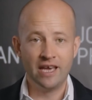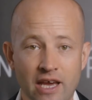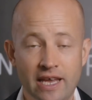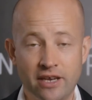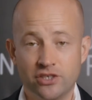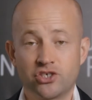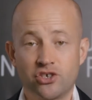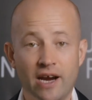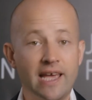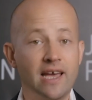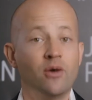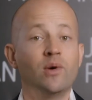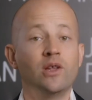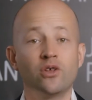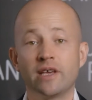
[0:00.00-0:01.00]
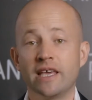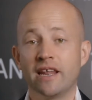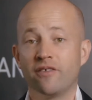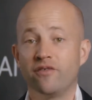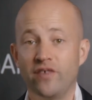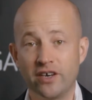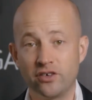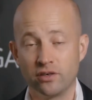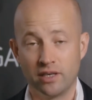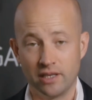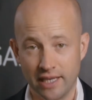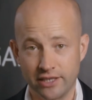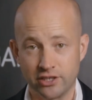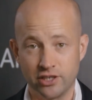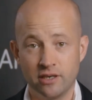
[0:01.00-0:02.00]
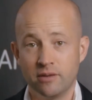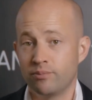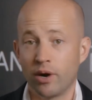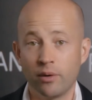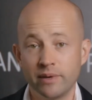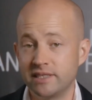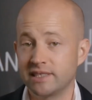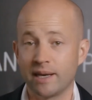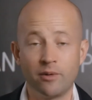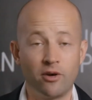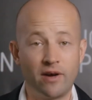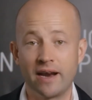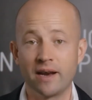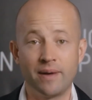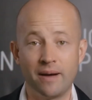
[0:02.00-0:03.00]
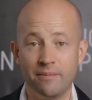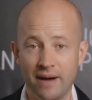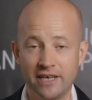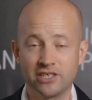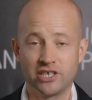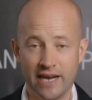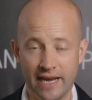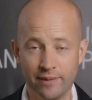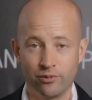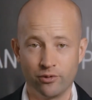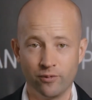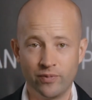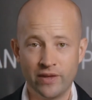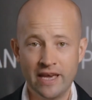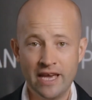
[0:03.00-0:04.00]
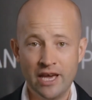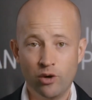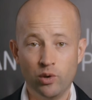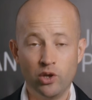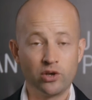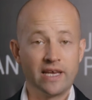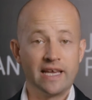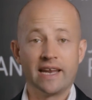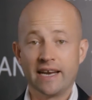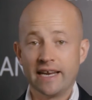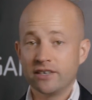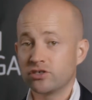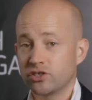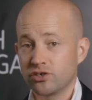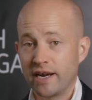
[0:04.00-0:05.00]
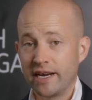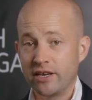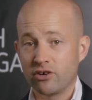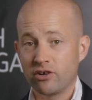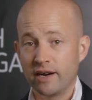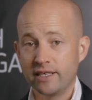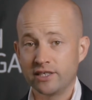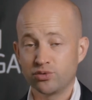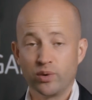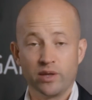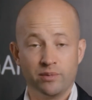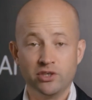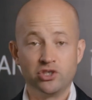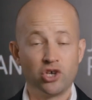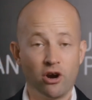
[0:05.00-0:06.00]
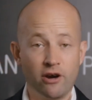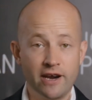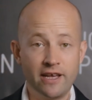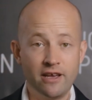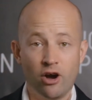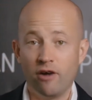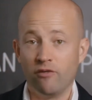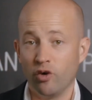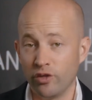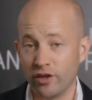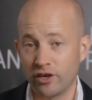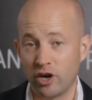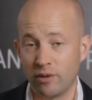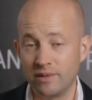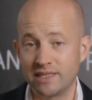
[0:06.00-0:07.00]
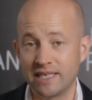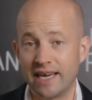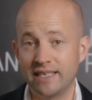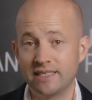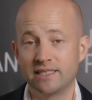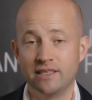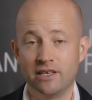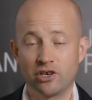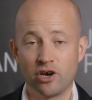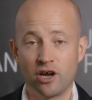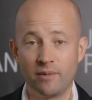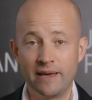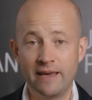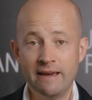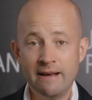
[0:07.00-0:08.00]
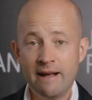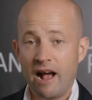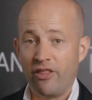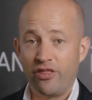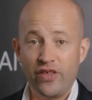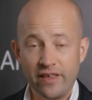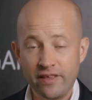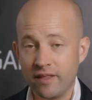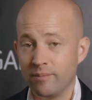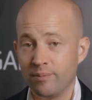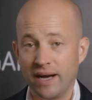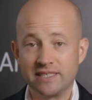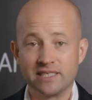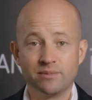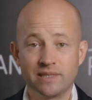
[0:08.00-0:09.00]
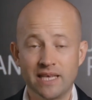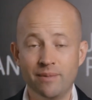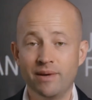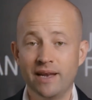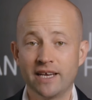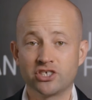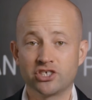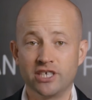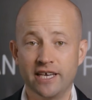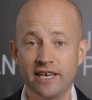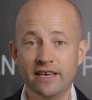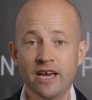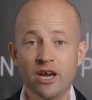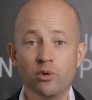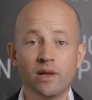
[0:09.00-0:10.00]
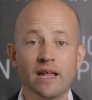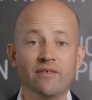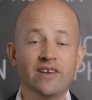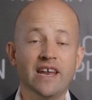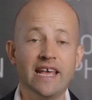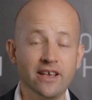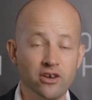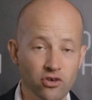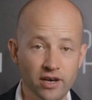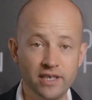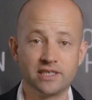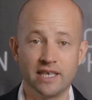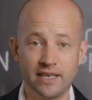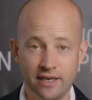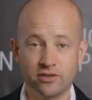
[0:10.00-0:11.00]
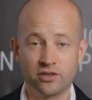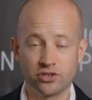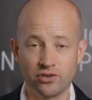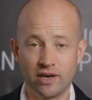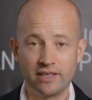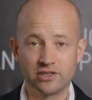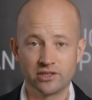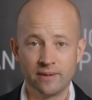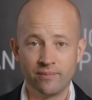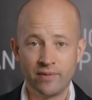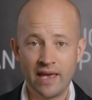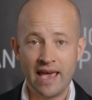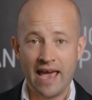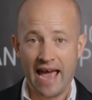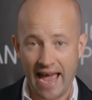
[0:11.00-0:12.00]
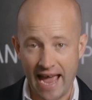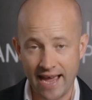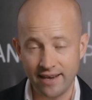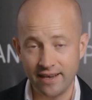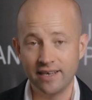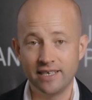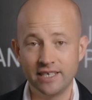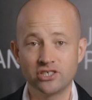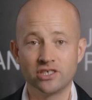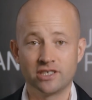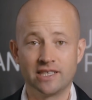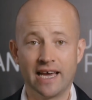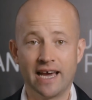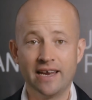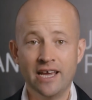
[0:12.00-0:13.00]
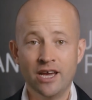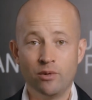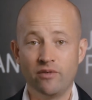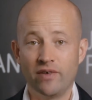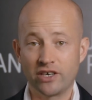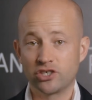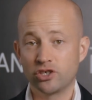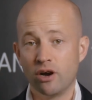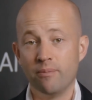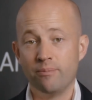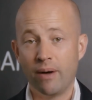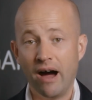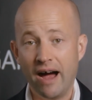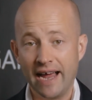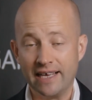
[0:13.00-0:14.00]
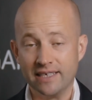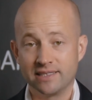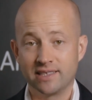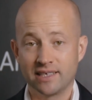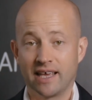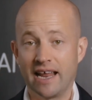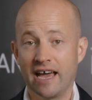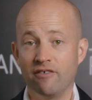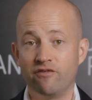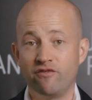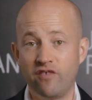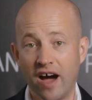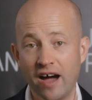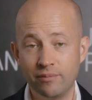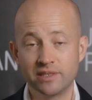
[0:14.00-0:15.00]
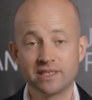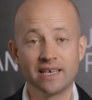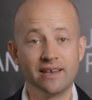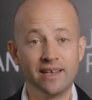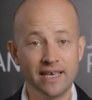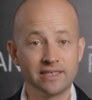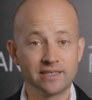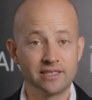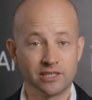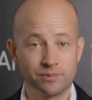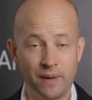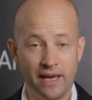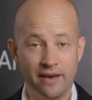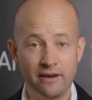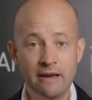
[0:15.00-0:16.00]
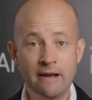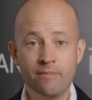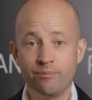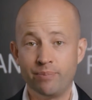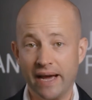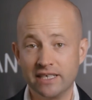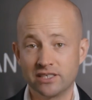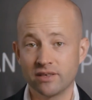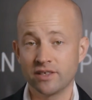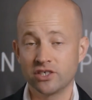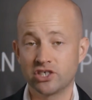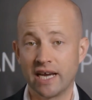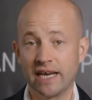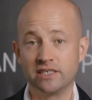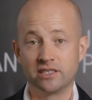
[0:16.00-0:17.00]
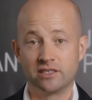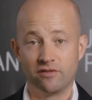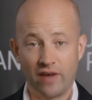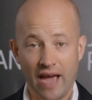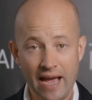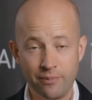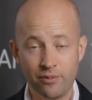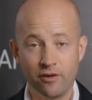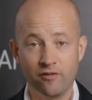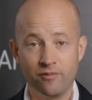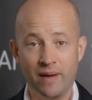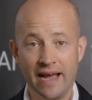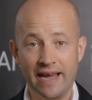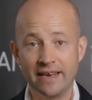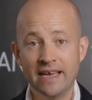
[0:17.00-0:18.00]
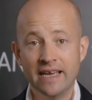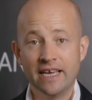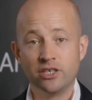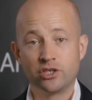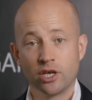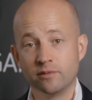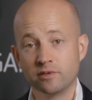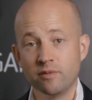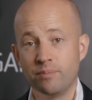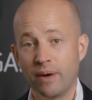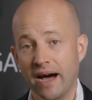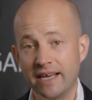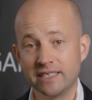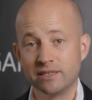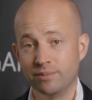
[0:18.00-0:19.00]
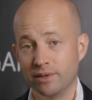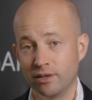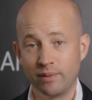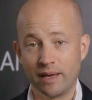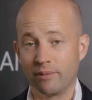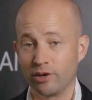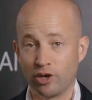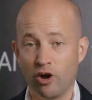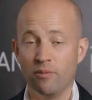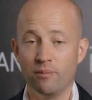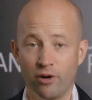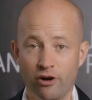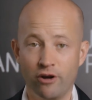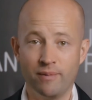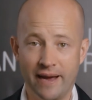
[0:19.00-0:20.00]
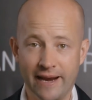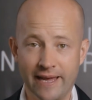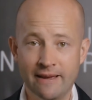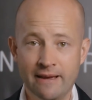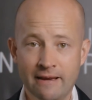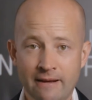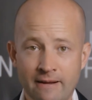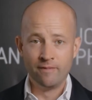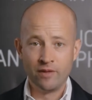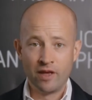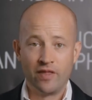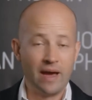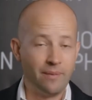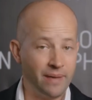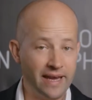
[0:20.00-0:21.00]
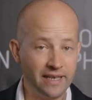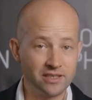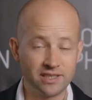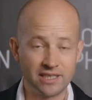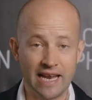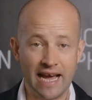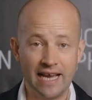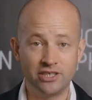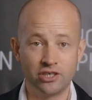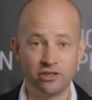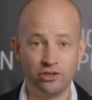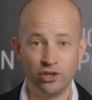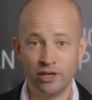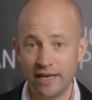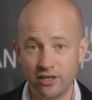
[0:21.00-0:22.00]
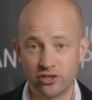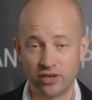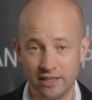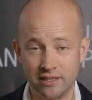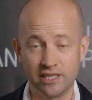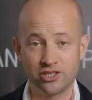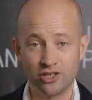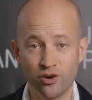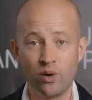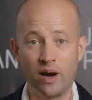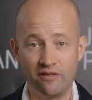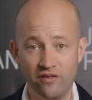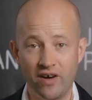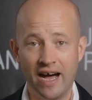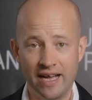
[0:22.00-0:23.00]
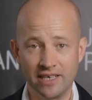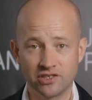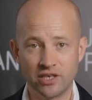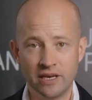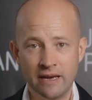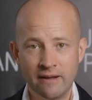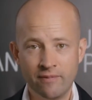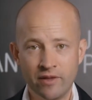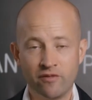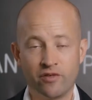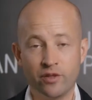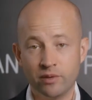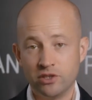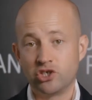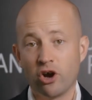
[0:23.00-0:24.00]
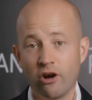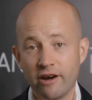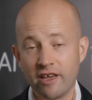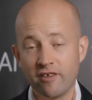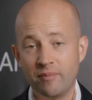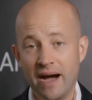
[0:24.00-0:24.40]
In Australia, we're looking at a federal election, probably somewhere around about March and April. We're looking at an interest rate increase where the majority of all the commentators in the economy are thinking that by September next year, we'll have an increase in interest rates. And in addition to that, we've actually got buyers that are going to have 5% less to spend based on the changes that APRA have made in terms of buyers' ability to be able to go and borrow money. That means as an agent, you need to transition quite fast. For the majority of